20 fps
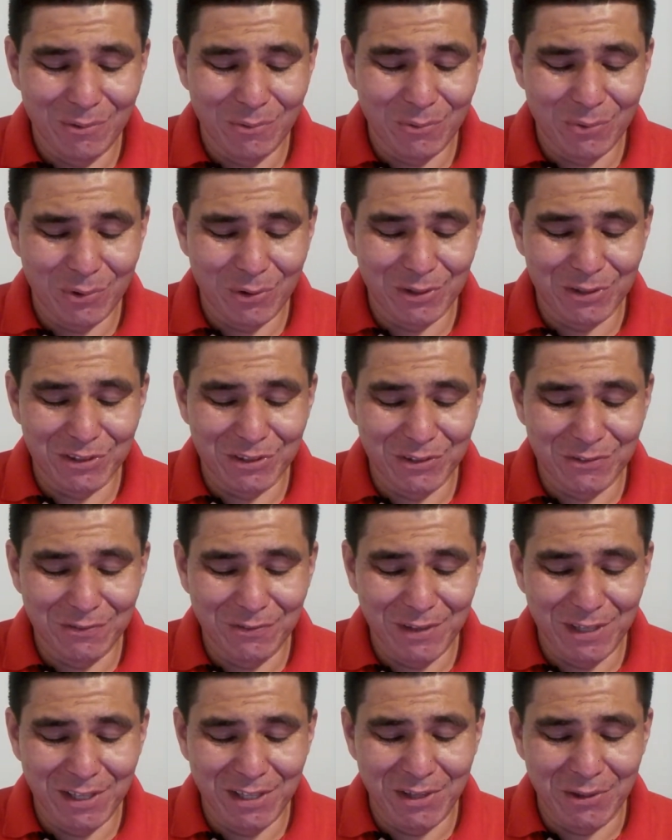were into
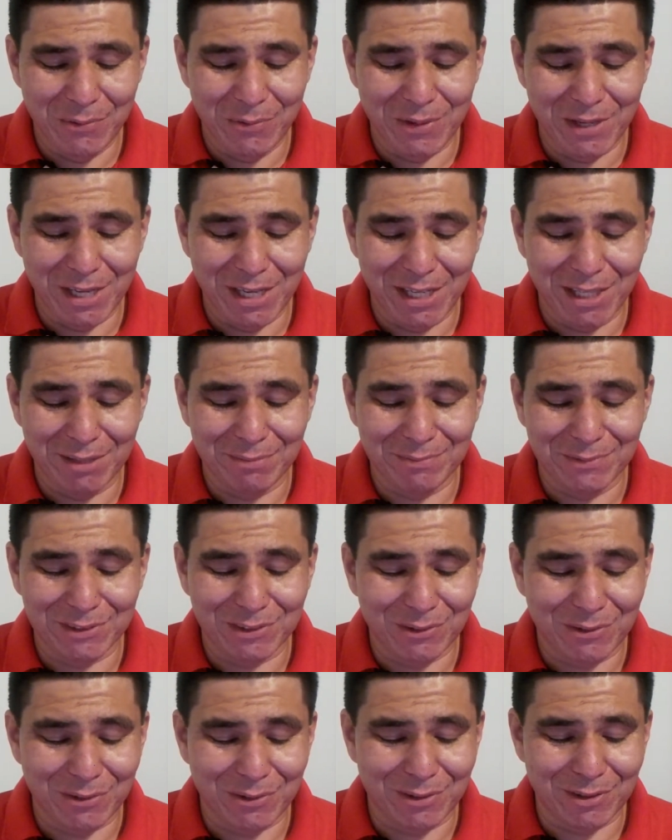video games
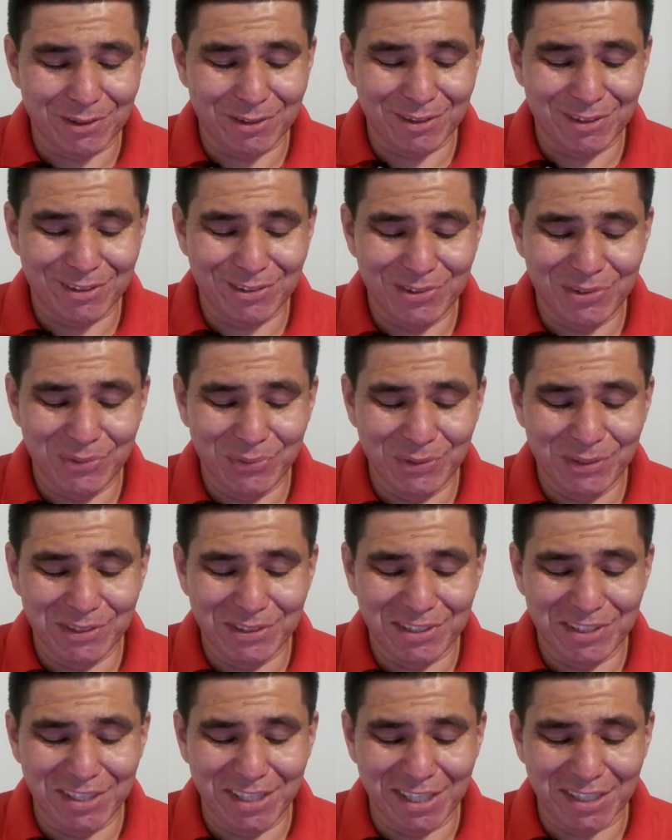or doing
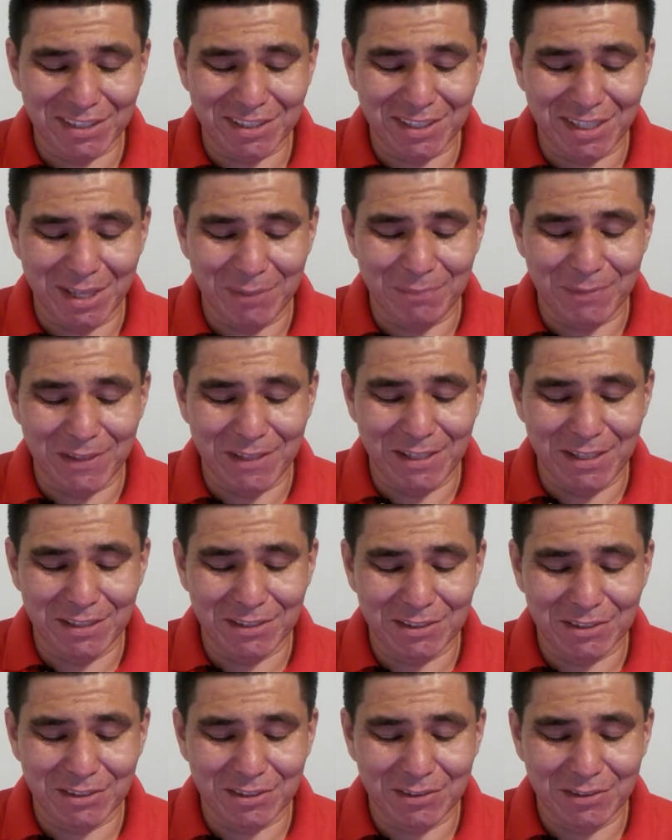tech type
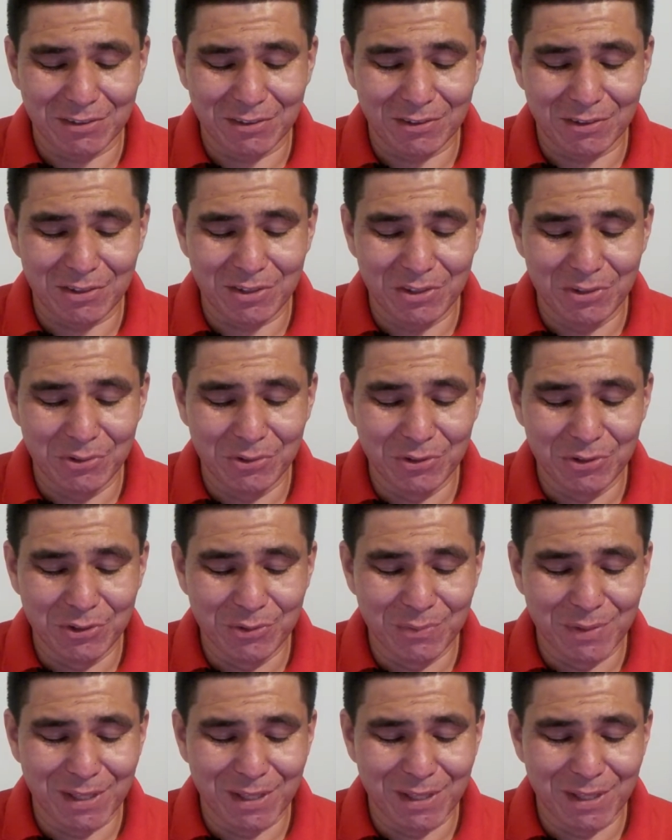things on YouTube,